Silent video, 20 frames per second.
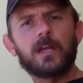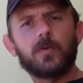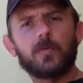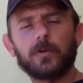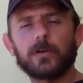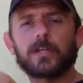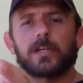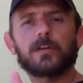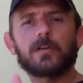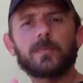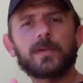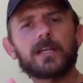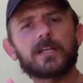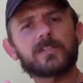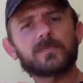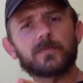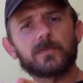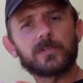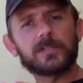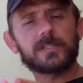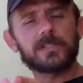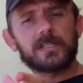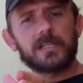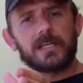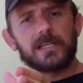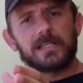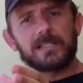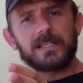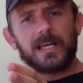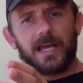We're here because Marissa
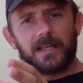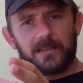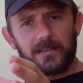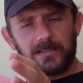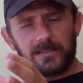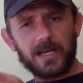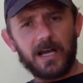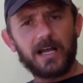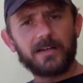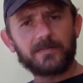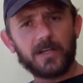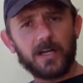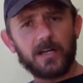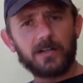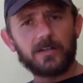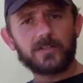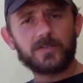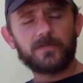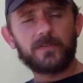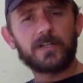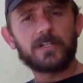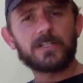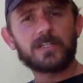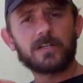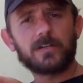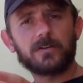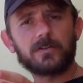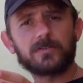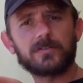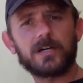is at the dive college
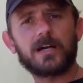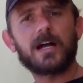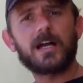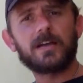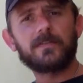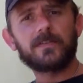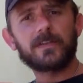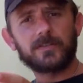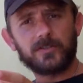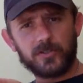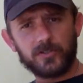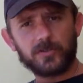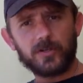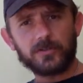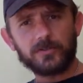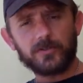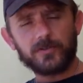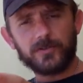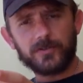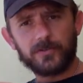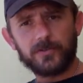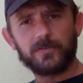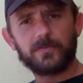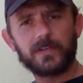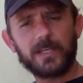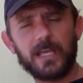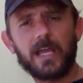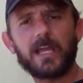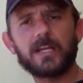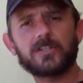finishing her dive instructor
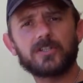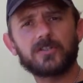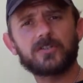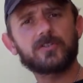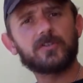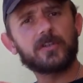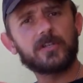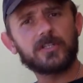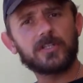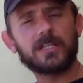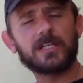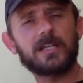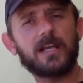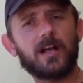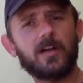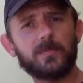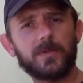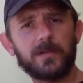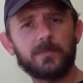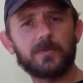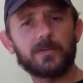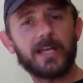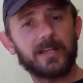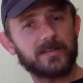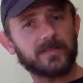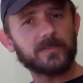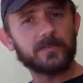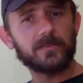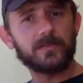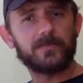certification so that she can help people
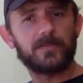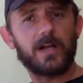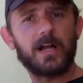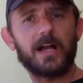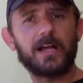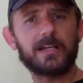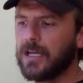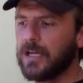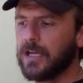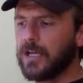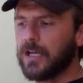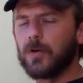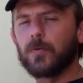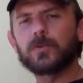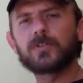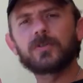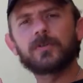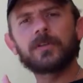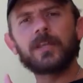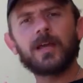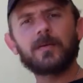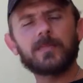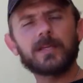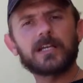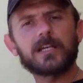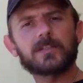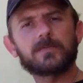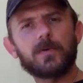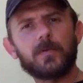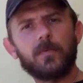get certified. We're doing that
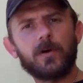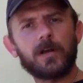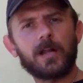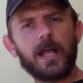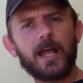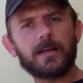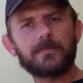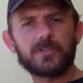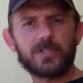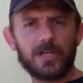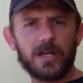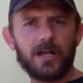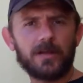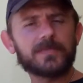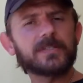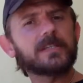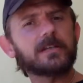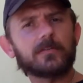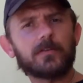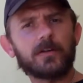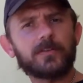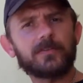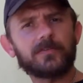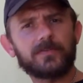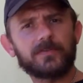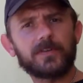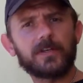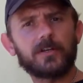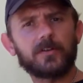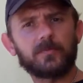because we want to have jobs here on the
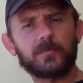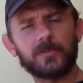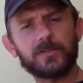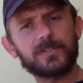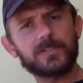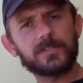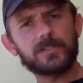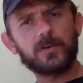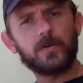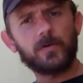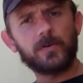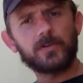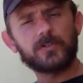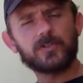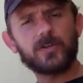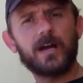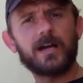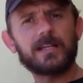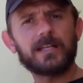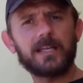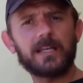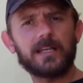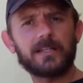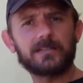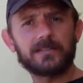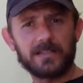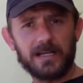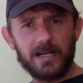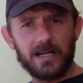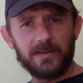field. Marissa's going to try to
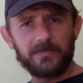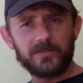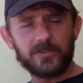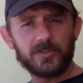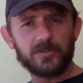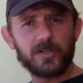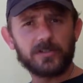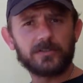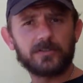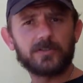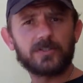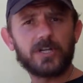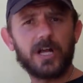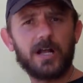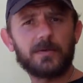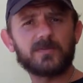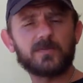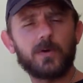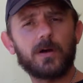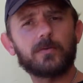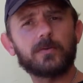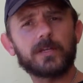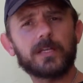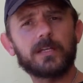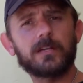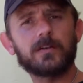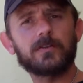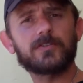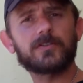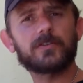get dive instructor jobs while we're
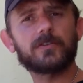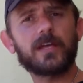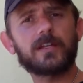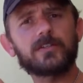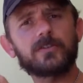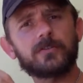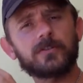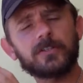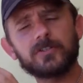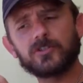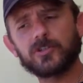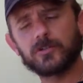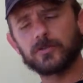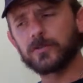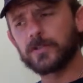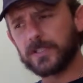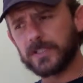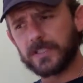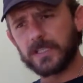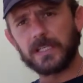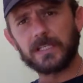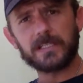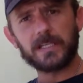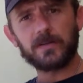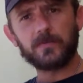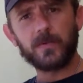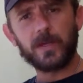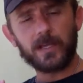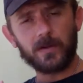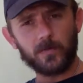here so that during tour
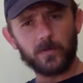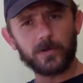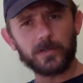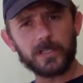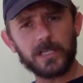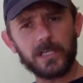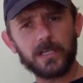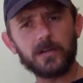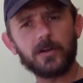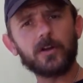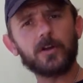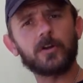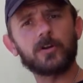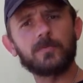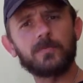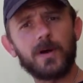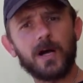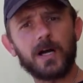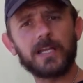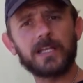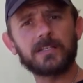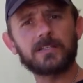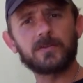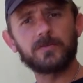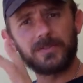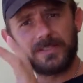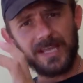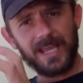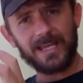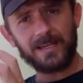season we can work here, earn money,
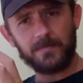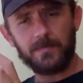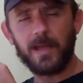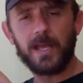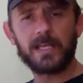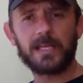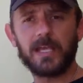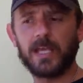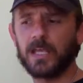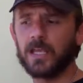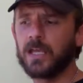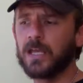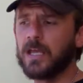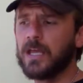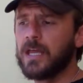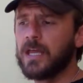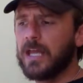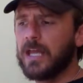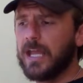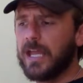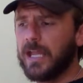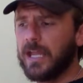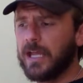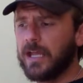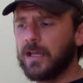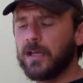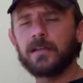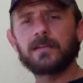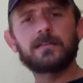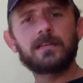do tent making,
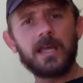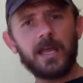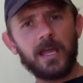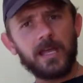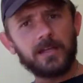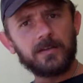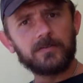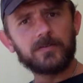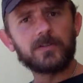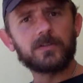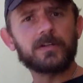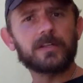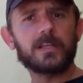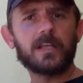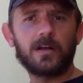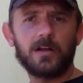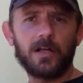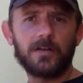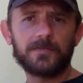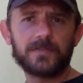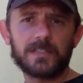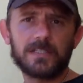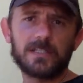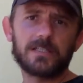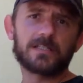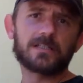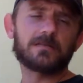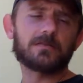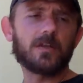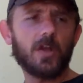and then during the off
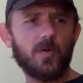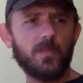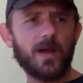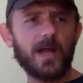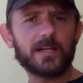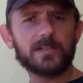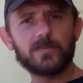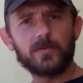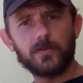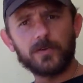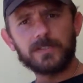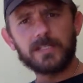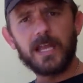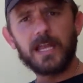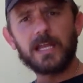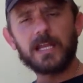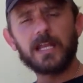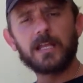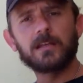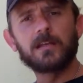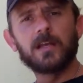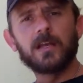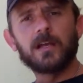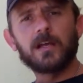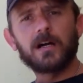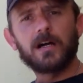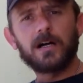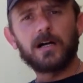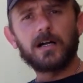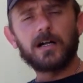season go back towards Haiti.
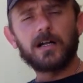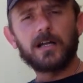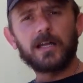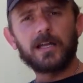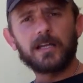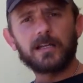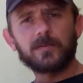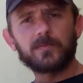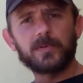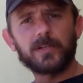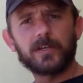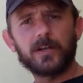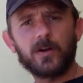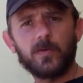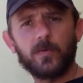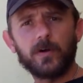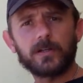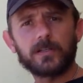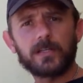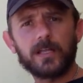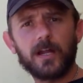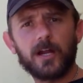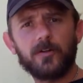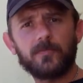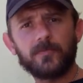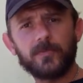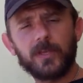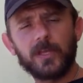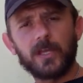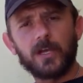And complete our work
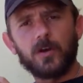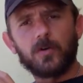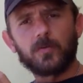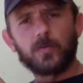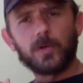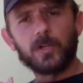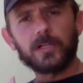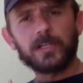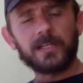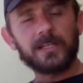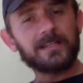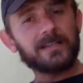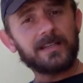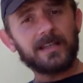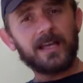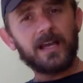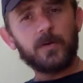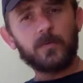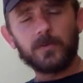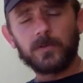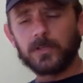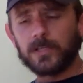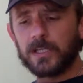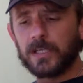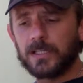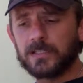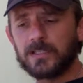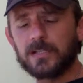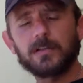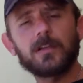there. We're looking into that. We're
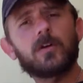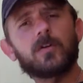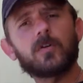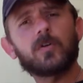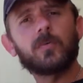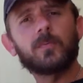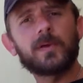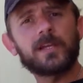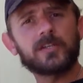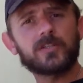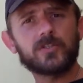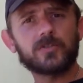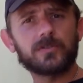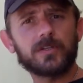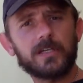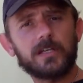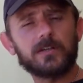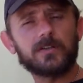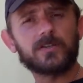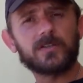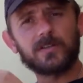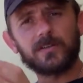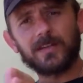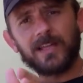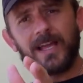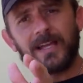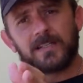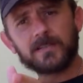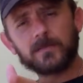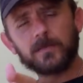looking into local ministry here. So the
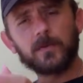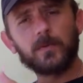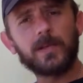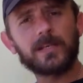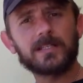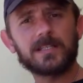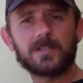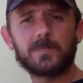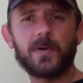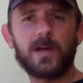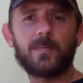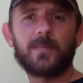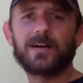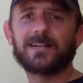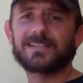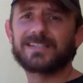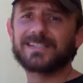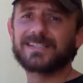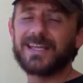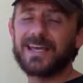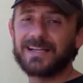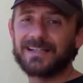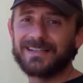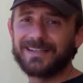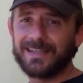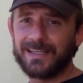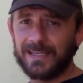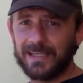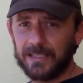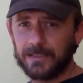last 3 weeks has been about
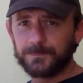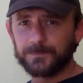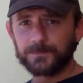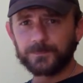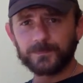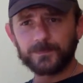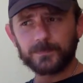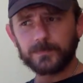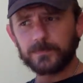settling in.